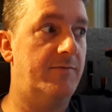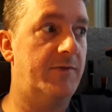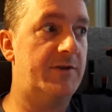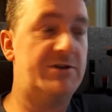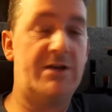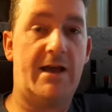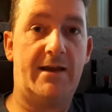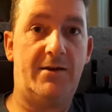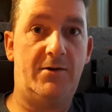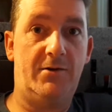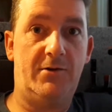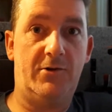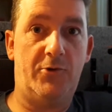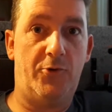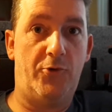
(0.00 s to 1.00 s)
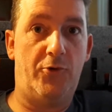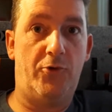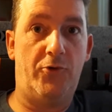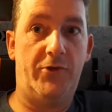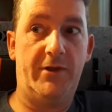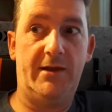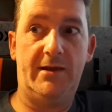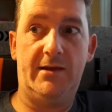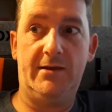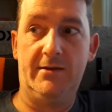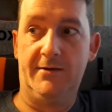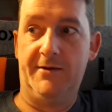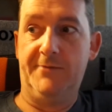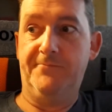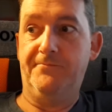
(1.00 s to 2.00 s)
channel or the
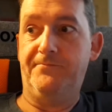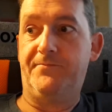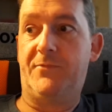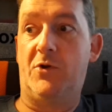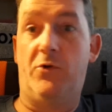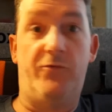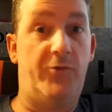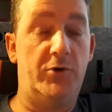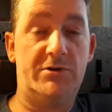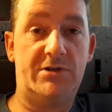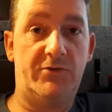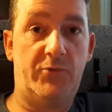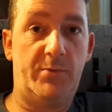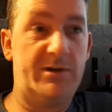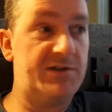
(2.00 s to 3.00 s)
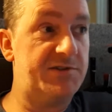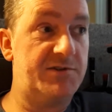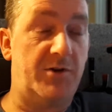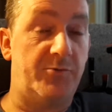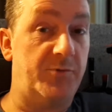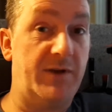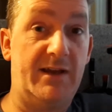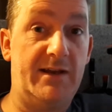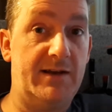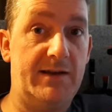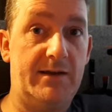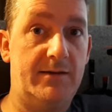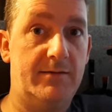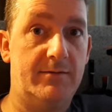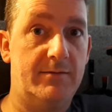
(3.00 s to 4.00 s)
voiceover business? Not
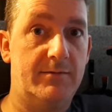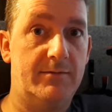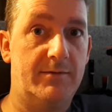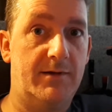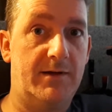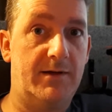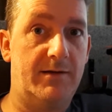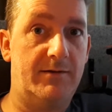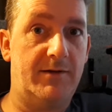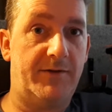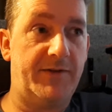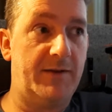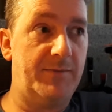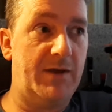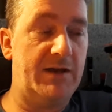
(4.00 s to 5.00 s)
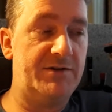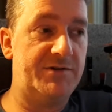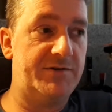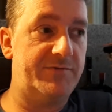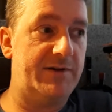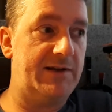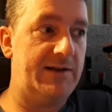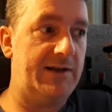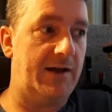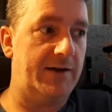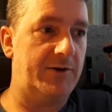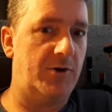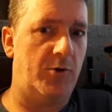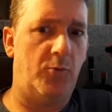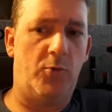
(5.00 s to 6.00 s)
really. Nothing major really. I
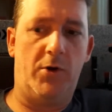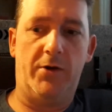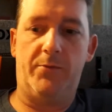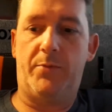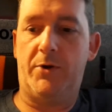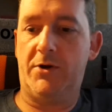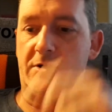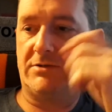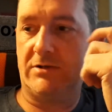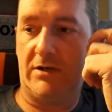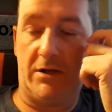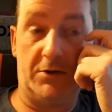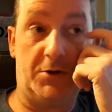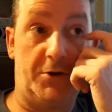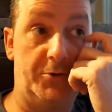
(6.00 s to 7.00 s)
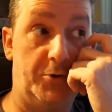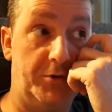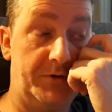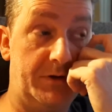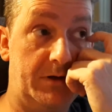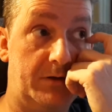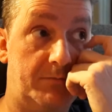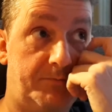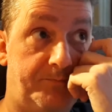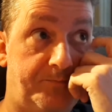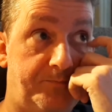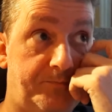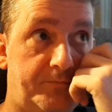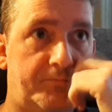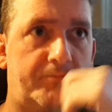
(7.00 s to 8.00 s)
got an author
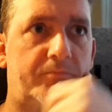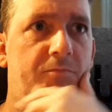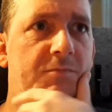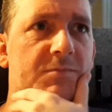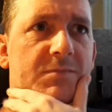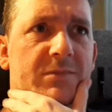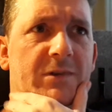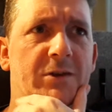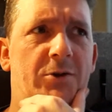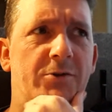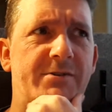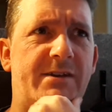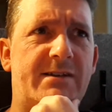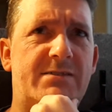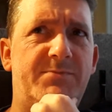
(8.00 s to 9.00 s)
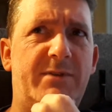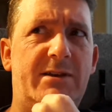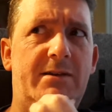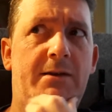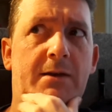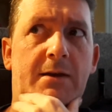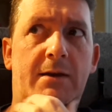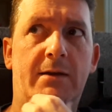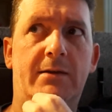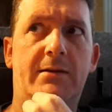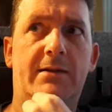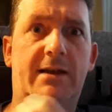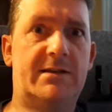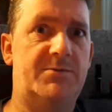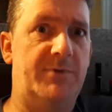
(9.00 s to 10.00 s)
contact me
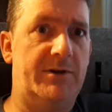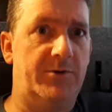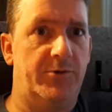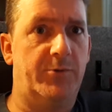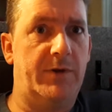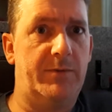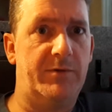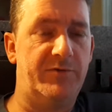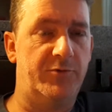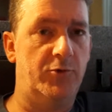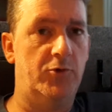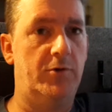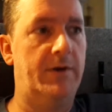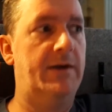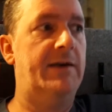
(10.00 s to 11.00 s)
last week or the week before,